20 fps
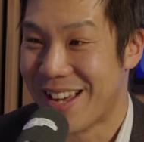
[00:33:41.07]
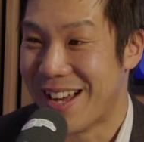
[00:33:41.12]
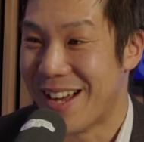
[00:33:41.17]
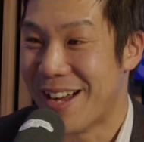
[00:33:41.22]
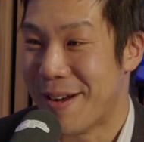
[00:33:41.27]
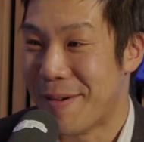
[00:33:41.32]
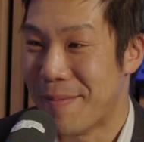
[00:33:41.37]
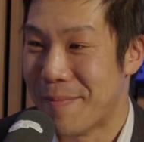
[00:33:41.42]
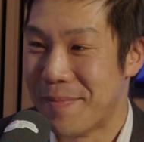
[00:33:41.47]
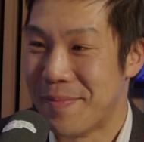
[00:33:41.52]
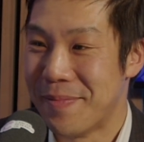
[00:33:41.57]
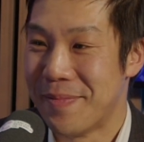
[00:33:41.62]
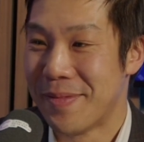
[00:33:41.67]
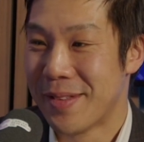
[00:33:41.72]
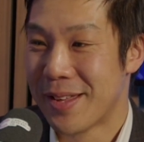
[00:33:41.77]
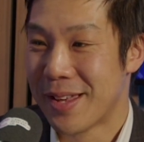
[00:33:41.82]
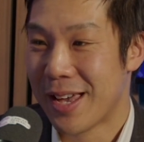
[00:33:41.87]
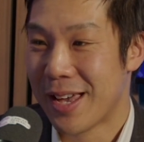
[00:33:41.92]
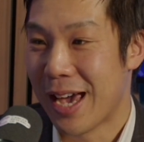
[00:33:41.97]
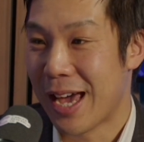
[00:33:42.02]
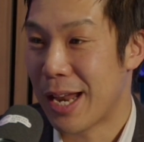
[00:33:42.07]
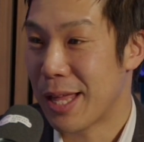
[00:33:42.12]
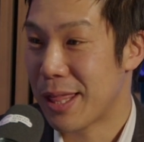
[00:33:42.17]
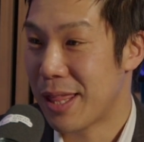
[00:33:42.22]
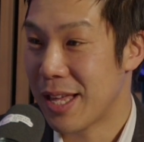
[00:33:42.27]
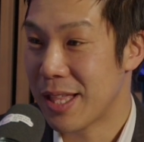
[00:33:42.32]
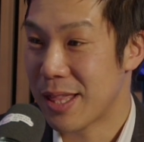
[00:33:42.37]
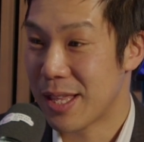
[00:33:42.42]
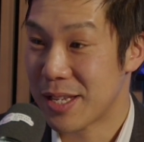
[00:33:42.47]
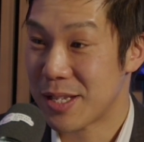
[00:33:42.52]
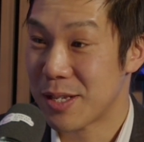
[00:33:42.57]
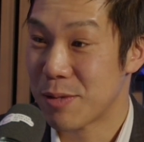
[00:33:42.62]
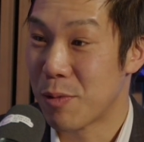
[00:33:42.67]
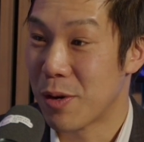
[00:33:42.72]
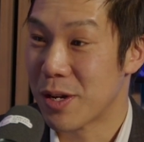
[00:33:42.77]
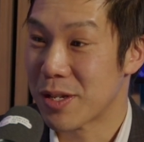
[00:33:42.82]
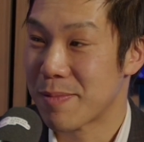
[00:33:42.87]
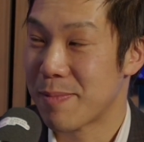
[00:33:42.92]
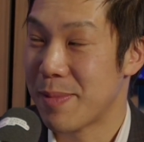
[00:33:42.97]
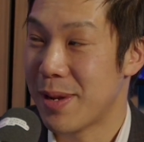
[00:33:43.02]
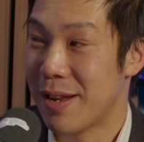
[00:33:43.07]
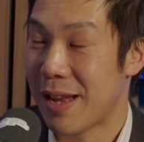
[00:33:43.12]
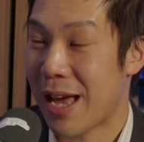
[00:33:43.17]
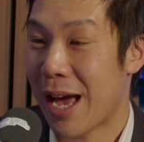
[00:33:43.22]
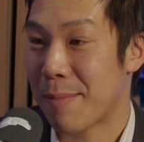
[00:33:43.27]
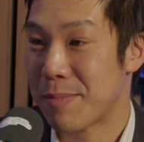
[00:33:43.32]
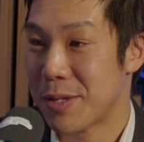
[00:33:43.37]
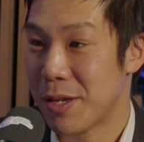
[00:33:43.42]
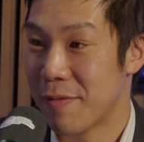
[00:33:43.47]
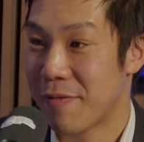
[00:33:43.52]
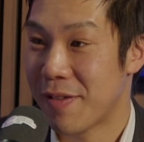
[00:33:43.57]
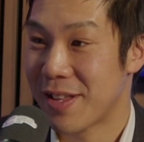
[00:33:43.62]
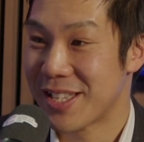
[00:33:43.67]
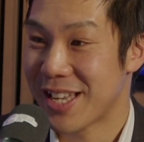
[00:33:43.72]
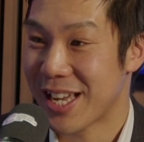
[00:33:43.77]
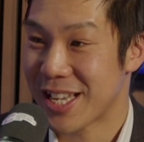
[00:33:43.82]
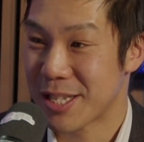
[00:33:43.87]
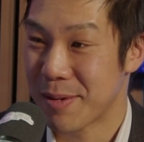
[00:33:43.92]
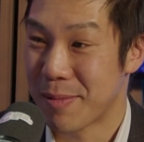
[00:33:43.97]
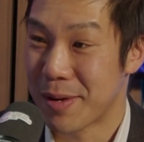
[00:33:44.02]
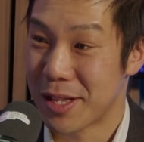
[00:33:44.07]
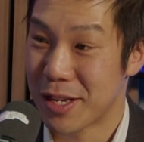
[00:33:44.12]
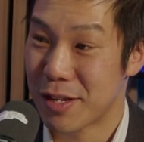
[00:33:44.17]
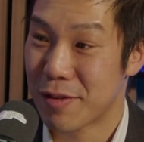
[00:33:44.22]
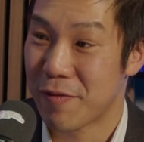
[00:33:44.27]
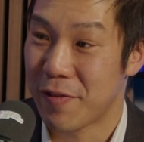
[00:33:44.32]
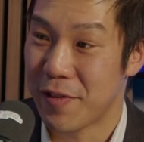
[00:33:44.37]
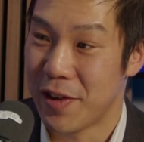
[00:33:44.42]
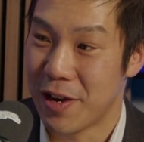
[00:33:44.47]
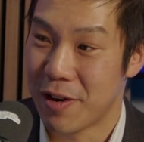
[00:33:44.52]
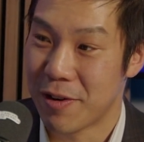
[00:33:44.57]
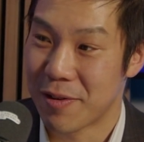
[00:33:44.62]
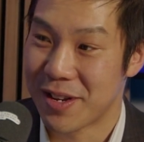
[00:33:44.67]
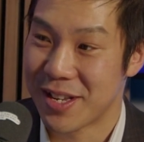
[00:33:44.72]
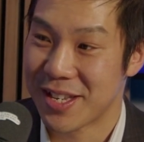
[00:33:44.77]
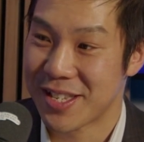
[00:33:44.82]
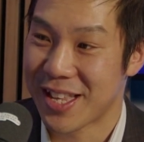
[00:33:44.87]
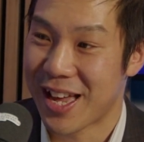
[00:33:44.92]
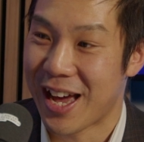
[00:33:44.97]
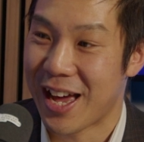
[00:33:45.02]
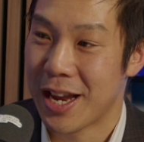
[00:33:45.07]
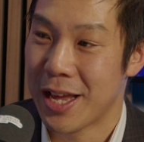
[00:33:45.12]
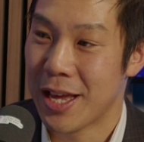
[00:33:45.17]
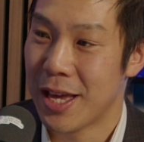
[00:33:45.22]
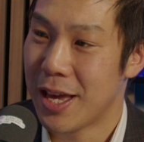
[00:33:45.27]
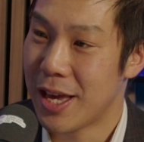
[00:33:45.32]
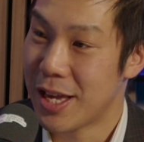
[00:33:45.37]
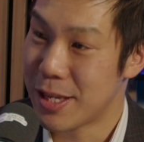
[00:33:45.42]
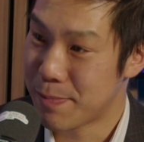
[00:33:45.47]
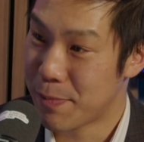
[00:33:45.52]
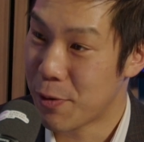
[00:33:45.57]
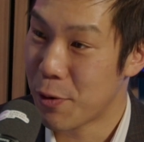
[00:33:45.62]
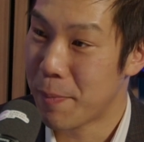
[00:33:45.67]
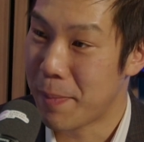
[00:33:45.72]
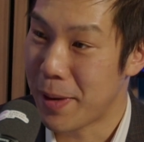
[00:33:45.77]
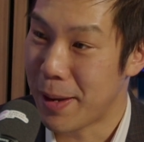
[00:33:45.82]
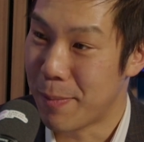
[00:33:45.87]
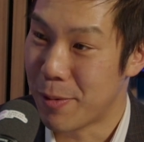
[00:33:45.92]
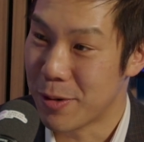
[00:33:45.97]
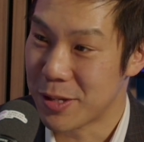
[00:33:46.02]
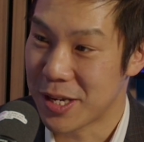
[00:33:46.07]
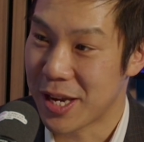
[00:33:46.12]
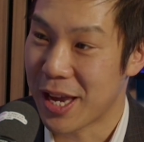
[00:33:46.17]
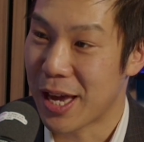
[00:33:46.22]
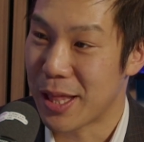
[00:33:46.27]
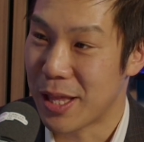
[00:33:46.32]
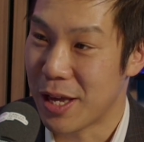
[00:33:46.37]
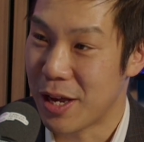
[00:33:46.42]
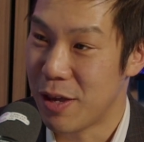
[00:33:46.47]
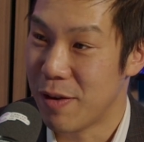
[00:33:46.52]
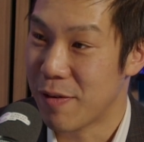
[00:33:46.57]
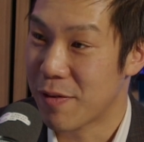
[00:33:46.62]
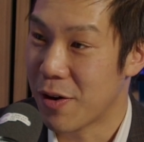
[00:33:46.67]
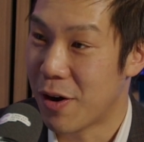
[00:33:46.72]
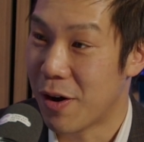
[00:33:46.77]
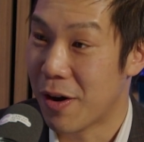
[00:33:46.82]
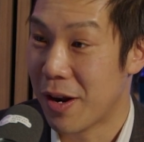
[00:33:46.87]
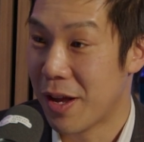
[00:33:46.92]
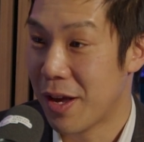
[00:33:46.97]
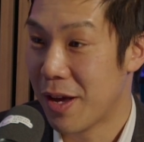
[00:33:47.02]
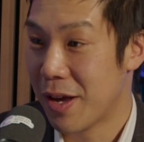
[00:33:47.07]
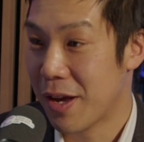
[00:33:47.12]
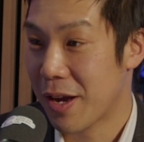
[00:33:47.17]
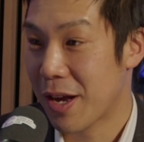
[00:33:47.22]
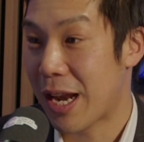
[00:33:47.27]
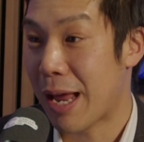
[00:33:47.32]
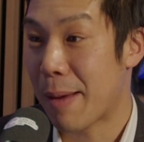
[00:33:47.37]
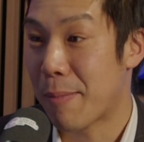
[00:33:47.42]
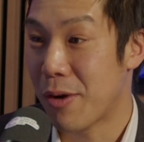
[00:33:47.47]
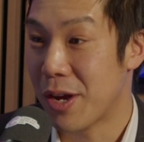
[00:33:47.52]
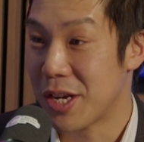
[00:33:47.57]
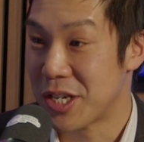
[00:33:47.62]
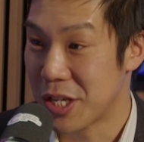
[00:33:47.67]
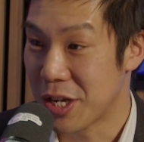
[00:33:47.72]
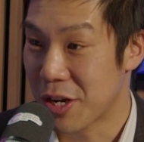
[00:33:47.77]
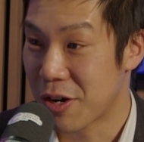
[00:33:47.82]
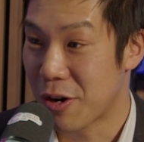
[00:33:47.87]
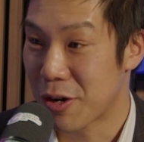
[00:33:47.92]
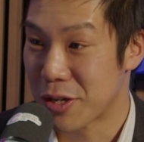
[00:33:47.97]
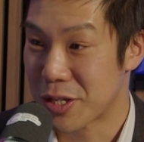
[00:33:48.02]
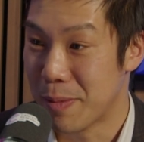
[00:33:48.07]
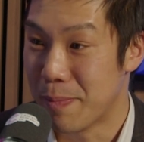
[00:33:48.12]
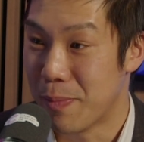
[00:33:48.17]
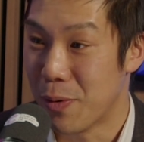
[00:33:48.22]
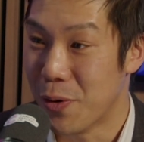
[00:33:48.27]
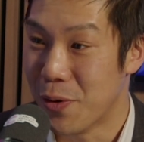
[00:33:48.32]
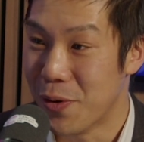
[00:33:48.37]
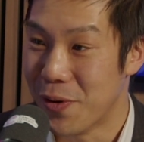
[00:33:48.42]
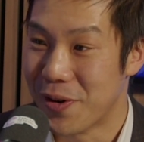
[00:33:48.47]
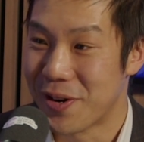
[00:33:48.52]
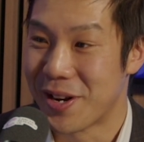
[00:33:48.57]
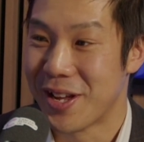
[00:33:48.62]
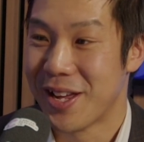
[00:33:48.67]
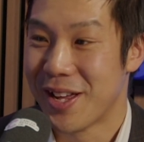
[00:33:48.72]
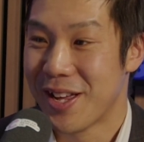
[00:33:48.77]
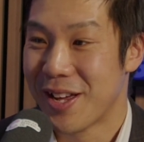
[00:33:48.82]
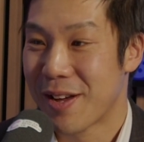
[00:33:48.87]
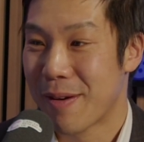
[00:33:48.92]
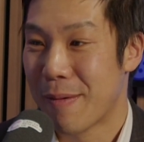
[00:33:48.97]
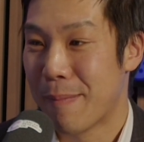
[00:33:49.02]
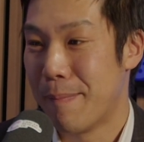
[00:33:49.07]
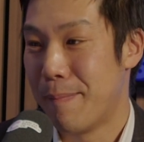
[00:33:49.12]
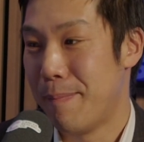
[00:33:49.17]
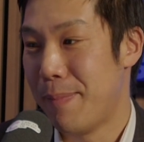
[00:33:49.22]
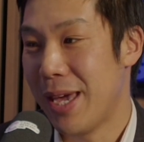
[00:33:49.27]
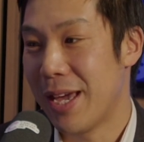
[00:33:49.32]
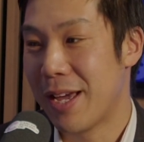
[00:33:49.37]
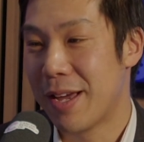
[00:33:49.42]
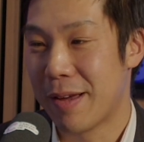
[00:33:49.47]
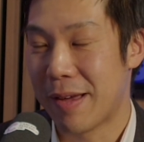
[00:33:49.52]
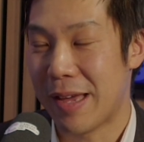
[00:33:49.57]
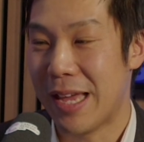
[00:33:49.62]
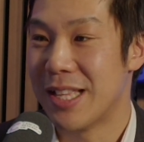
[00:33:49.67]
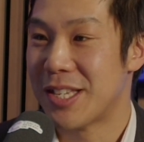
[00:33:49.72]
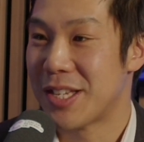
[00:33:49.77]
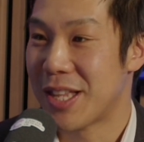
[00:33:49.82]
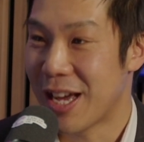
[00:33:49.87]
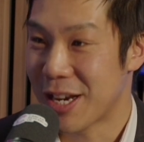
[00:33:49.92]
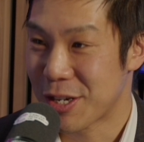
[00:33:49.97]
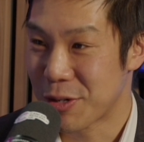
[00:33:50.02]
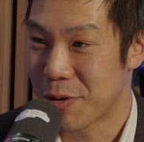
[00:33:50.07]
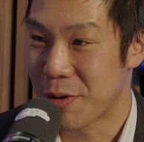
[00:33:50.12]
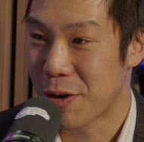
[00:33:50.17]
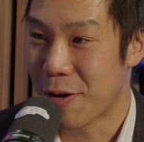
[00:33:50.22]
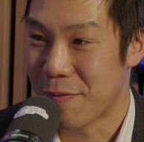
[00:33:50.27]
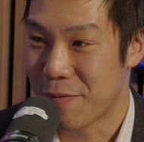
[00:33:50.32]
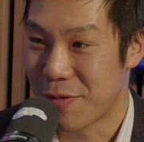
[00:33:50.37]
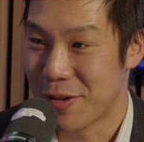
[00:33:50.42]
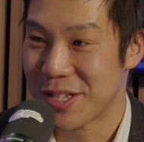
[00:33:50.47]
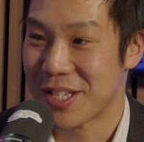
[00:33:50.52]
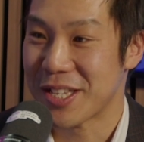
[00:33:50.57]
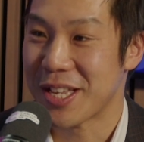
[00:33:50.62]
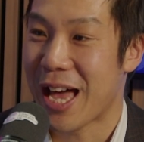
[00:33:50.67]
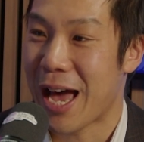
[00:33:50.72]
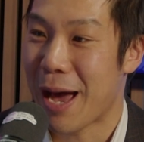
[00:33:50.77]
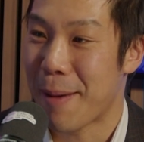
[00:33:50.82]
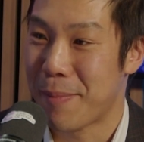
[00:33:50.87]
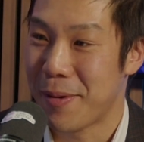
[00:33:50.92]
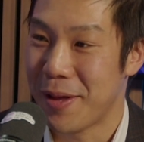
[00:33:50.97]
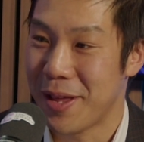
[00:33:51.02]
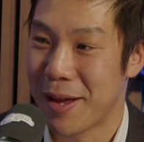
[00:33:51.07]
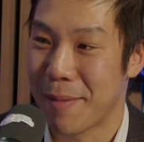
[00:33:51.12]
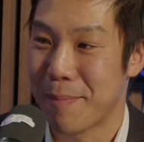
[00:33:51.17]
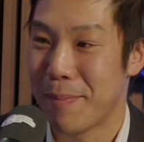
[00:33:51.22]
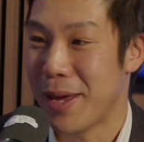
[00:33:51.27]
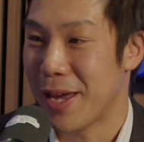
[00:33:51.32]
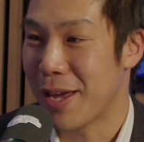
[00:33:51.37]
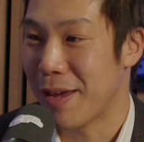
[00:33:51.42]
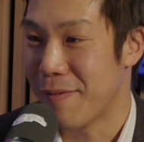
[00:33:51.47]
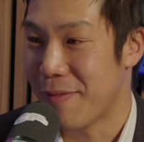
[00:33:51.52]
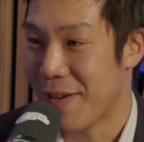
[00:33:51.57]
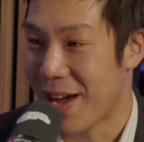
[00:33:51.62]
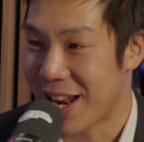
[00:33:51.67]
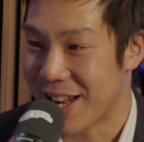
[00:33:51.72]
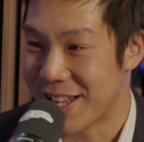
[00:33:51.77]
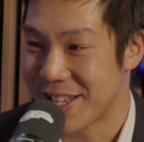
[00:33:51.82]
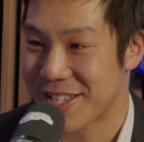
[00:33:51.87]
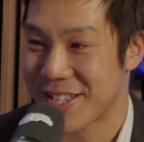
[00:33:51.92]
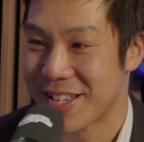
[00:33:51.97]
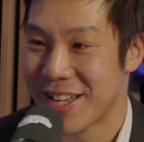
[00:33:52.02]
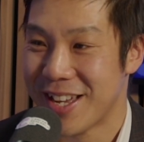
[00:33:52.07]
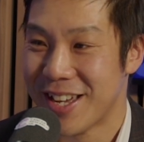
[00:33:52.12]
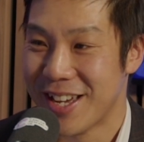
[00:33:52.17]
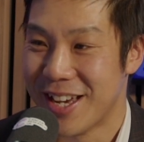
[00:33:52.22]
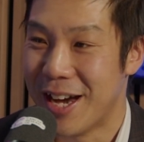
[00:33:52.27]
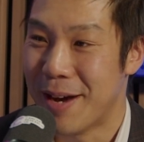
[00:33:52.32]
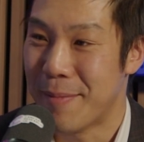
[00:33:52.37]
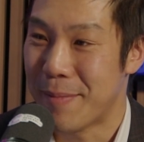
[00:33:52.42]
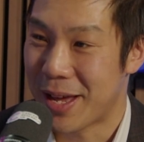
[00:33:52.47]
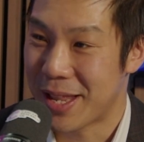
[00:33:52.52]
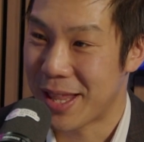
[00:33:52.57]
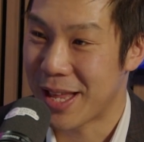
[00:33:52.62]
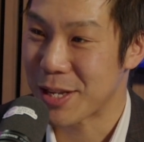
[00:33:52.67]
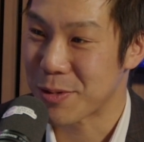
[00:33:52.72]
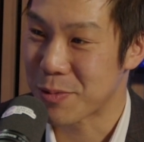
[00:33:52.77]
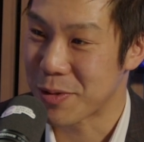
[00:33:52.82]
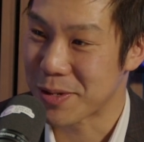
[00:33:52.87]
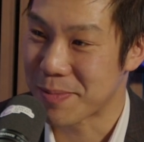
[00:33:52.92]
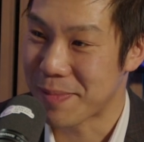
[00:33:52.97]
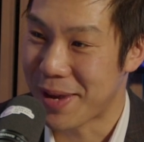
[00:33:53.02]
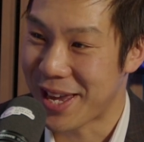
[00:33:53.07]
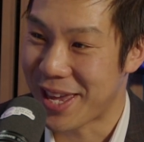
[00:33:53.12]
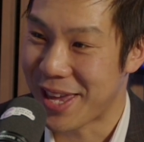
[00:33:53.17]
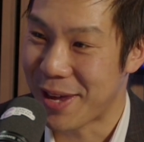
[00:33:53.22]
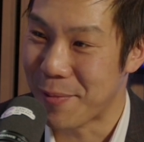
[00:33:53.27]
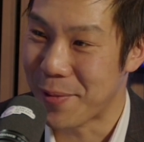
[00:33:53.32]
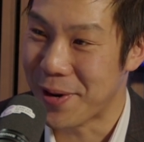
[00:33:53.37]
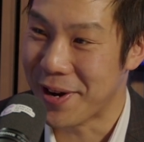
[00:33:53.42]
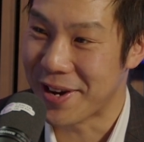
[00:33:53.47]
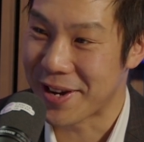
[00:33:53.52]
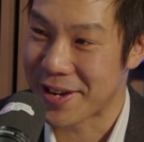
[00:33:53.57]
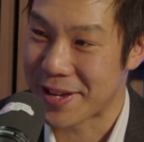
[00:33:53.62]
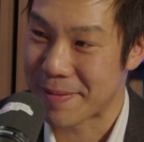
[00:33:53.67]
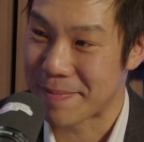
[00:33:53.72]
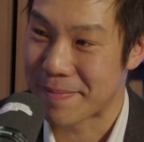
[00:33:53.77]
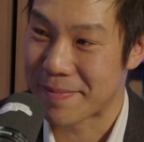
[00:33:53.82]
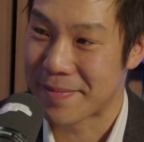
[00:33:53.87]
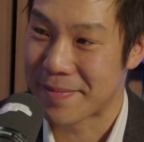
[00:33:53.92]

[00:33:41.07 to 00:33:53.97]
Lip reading: And I think this is what's been absolutely fantastic about this field is that it's pulled people together. You've got collaboration across the board, big international conferences are happening, big events, and that's what's making it work.